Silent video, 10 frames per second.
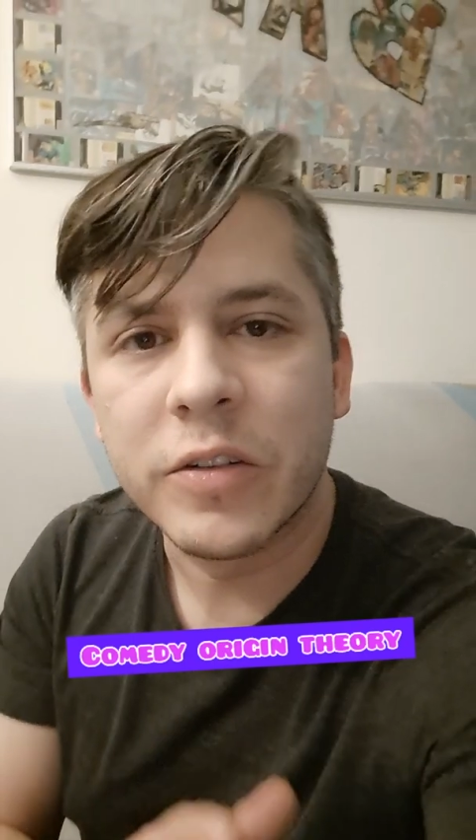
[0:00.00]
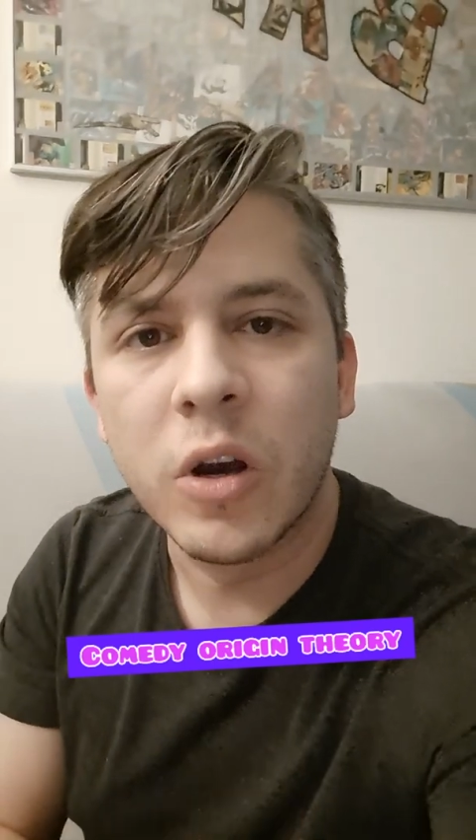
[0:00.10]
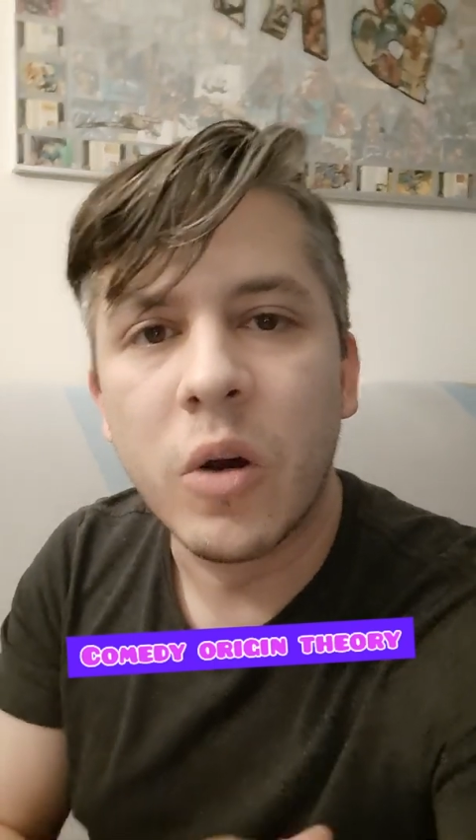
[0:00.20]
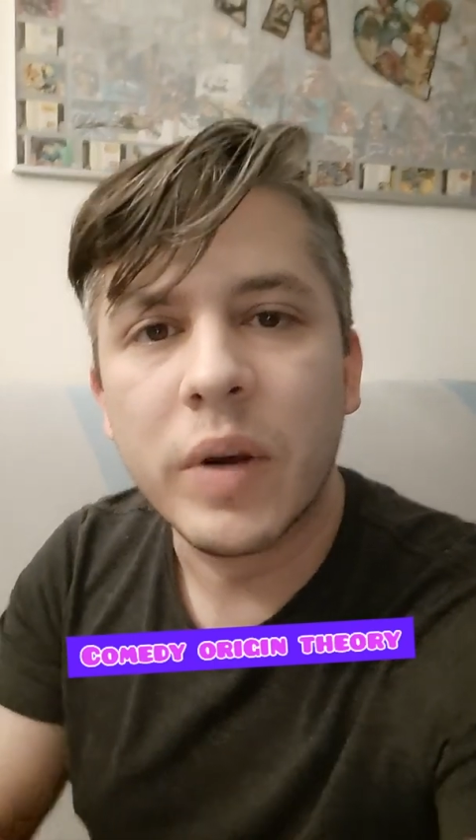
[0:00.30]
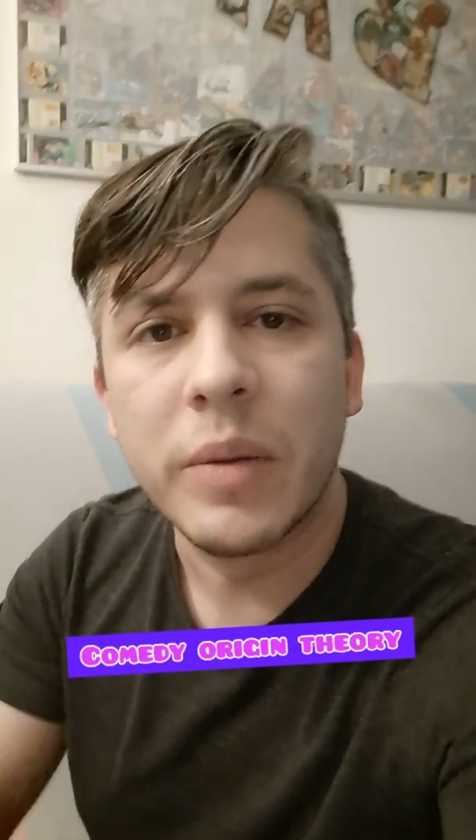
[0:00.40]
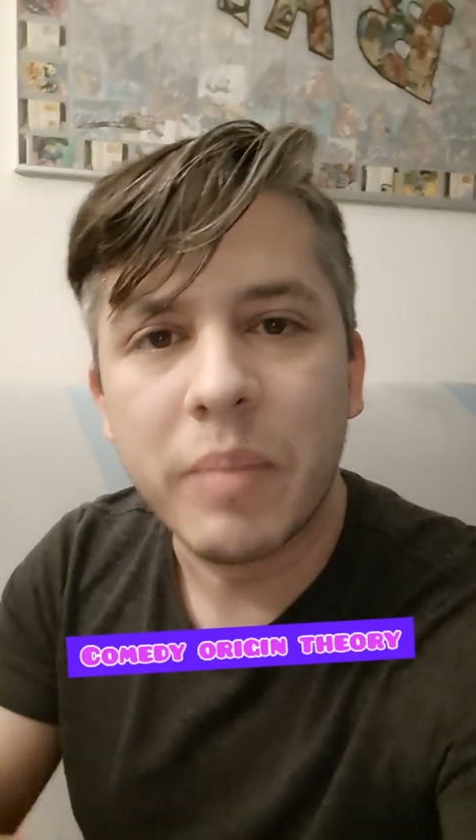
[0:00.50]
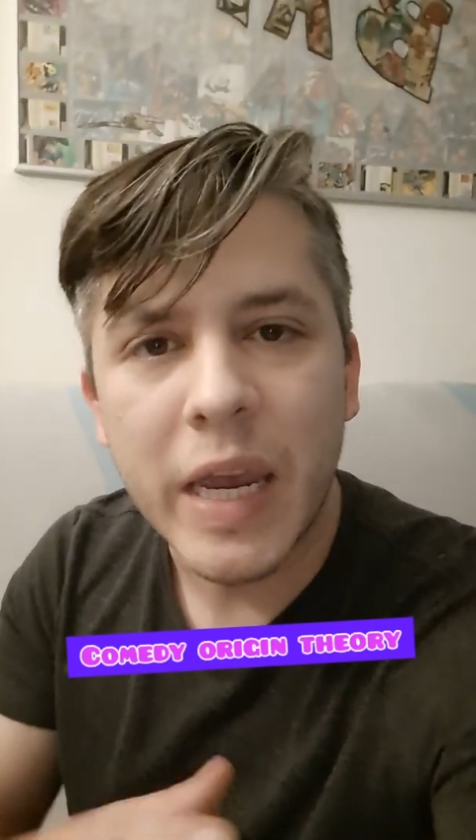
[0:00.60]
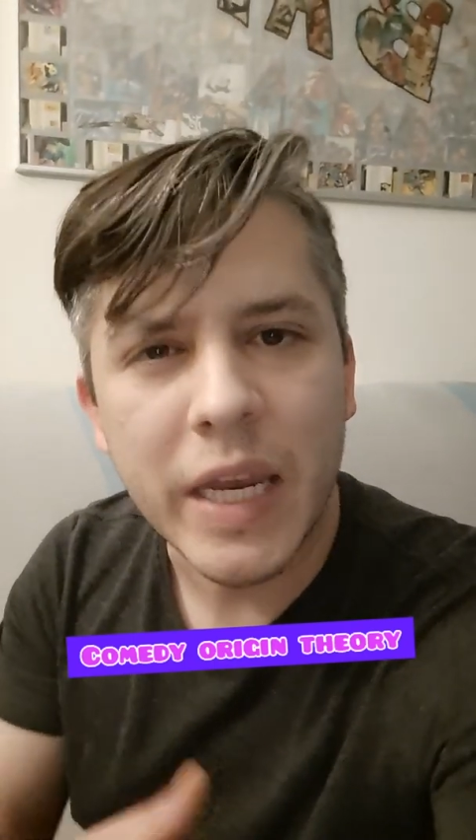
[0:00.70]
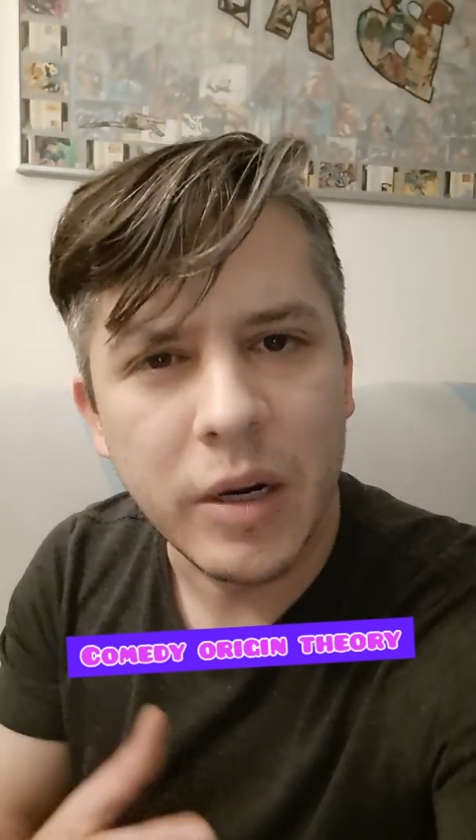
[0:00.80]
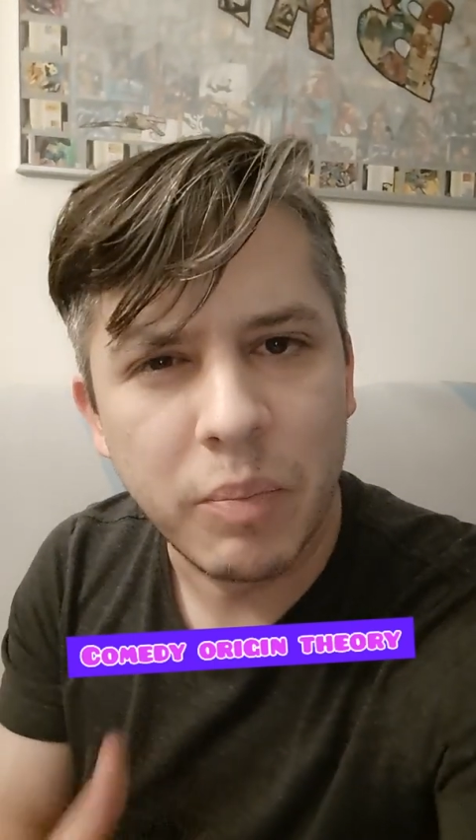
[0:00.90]
go into
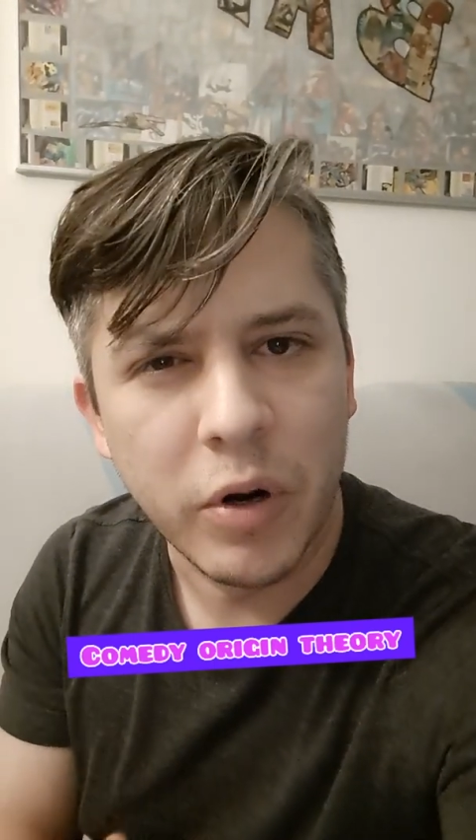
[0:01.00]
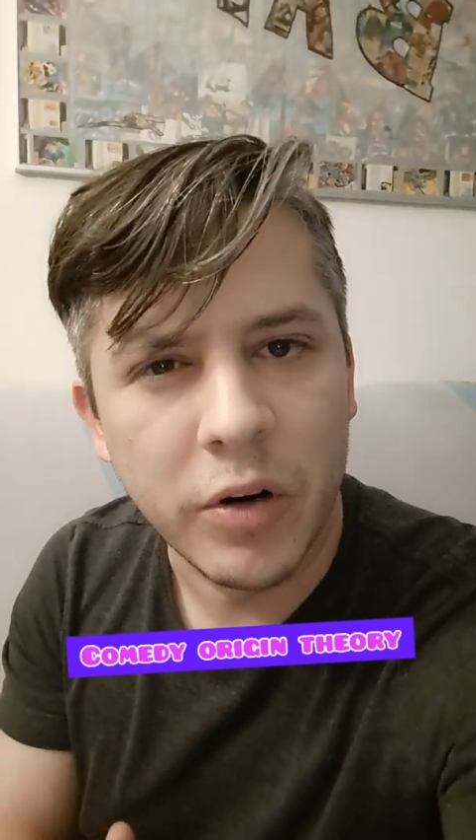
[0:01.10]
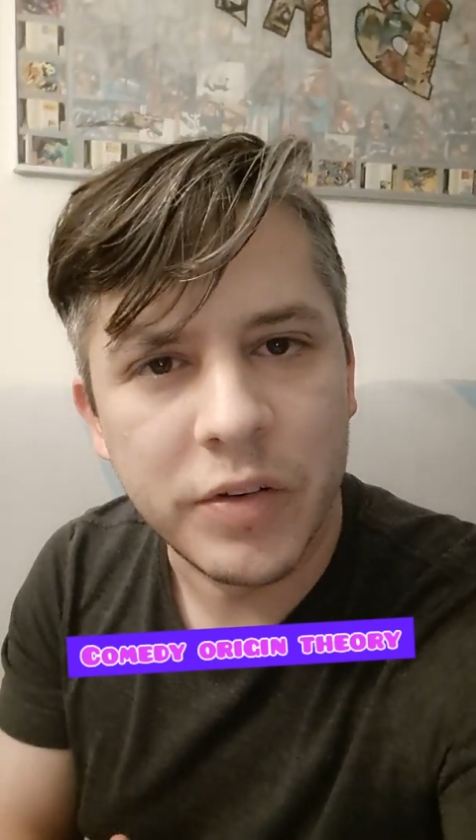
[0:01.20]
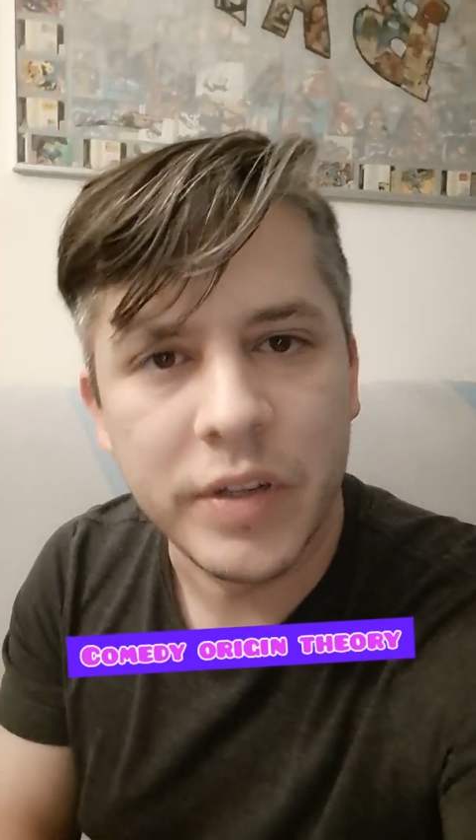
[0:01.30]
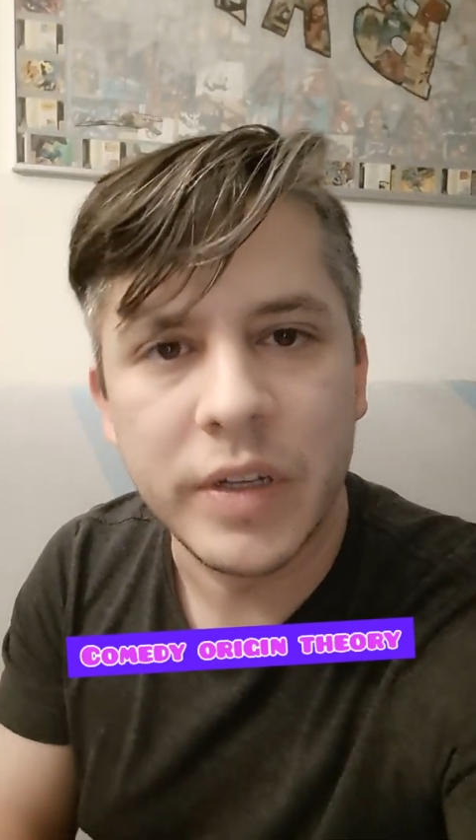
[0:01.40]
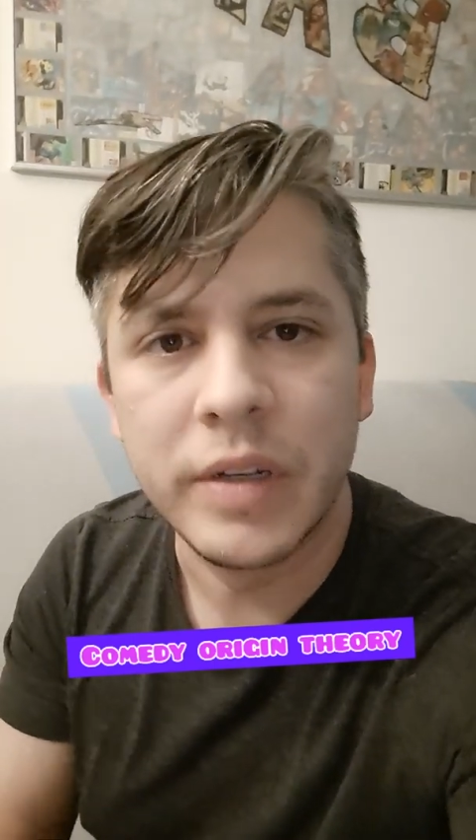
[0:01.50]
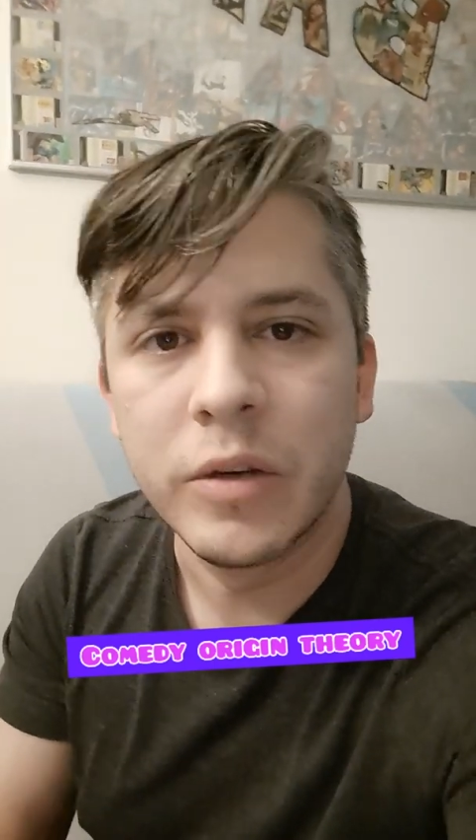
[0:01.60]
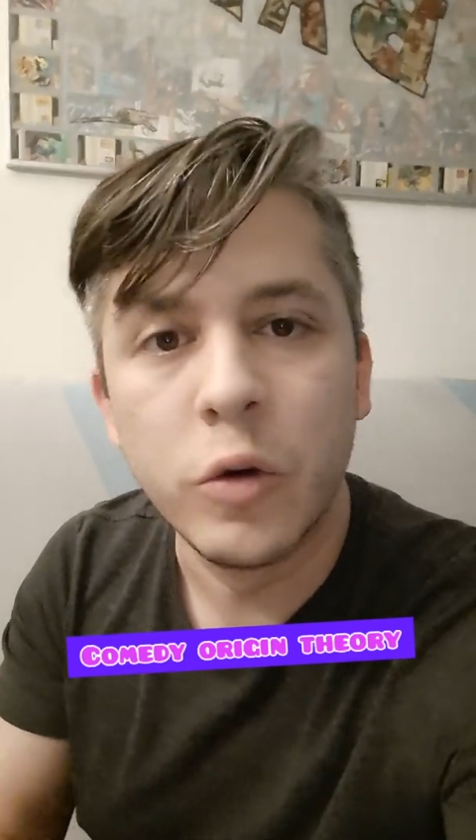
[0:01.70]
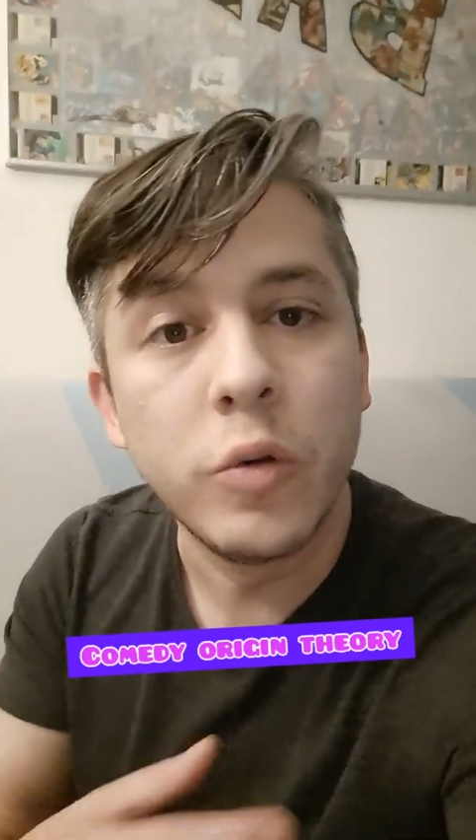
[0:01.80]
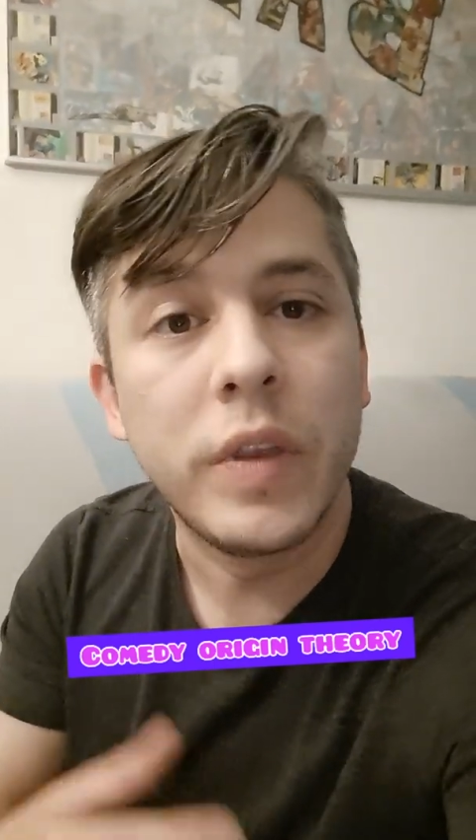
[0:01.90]
making a person
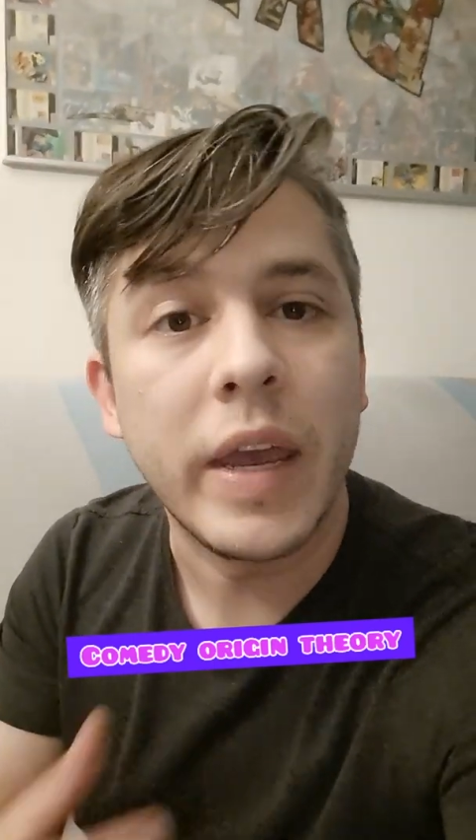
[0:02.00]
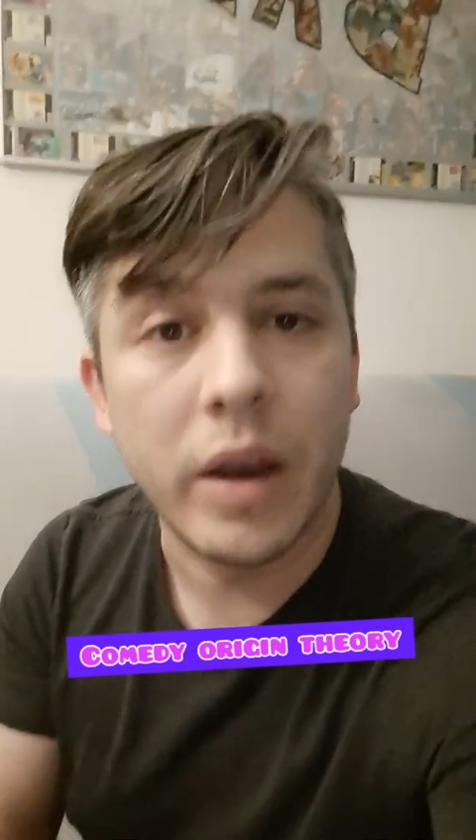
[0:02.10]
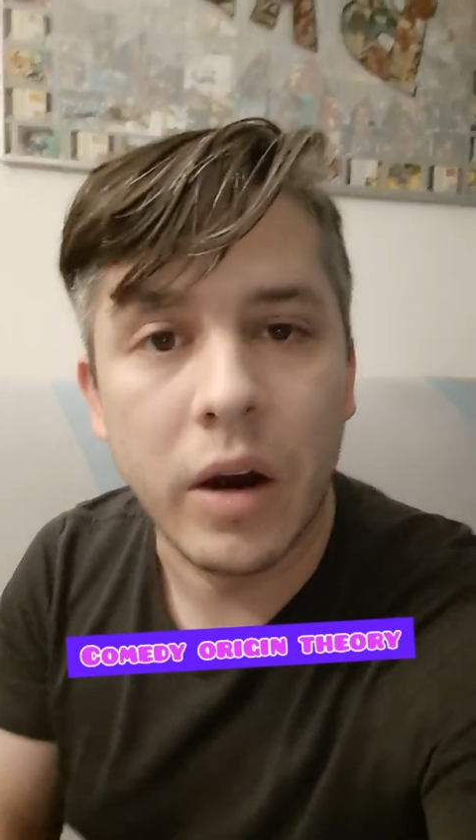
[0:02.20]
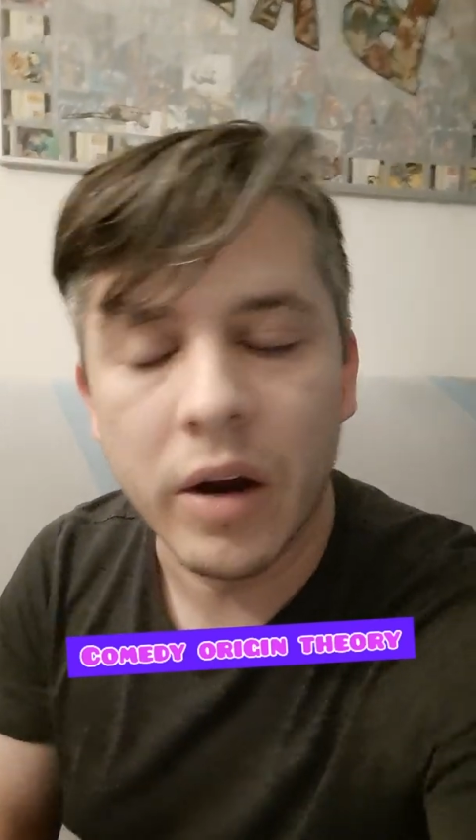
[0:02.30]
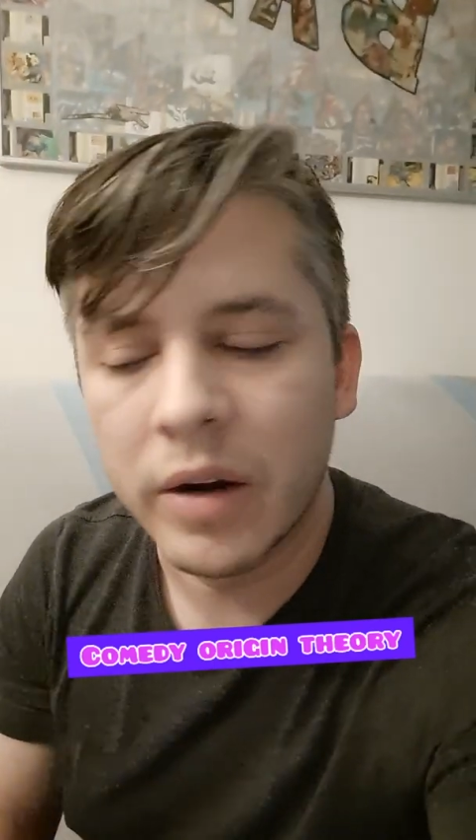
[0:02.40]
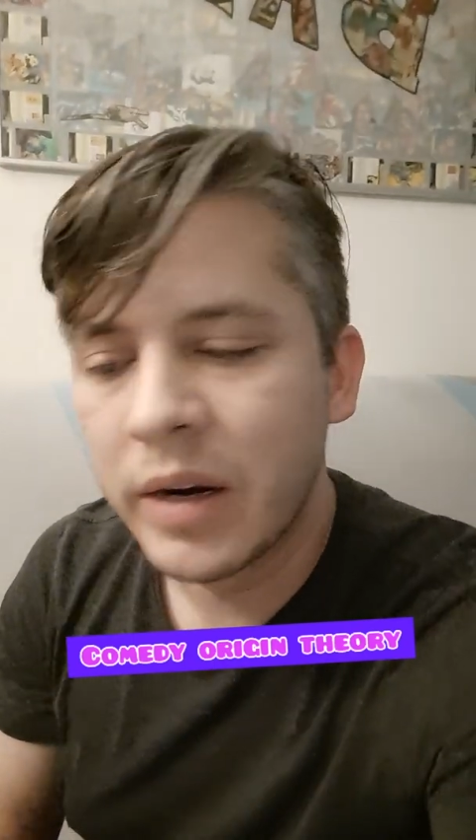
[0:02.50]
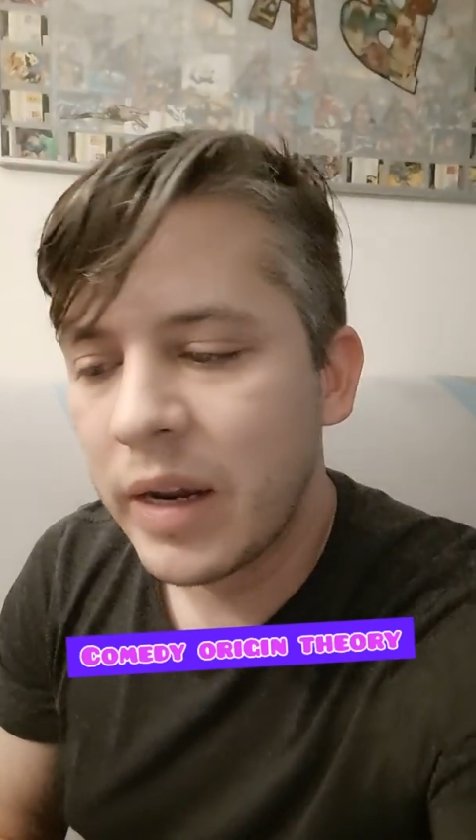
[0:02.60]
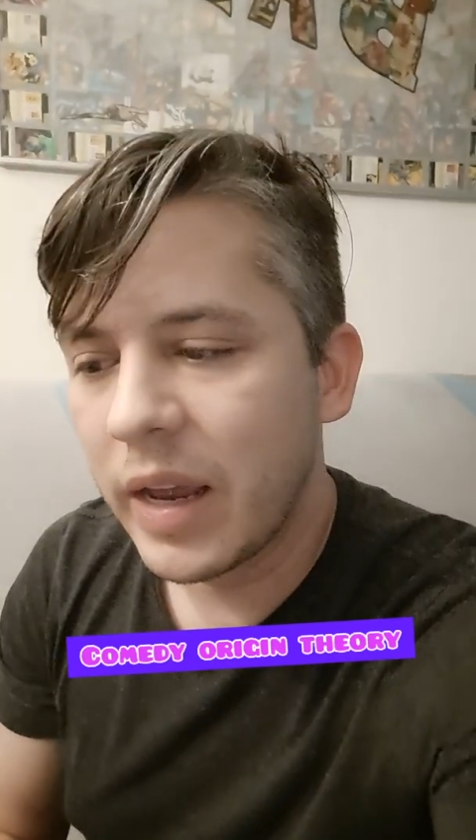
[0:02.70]
who they are.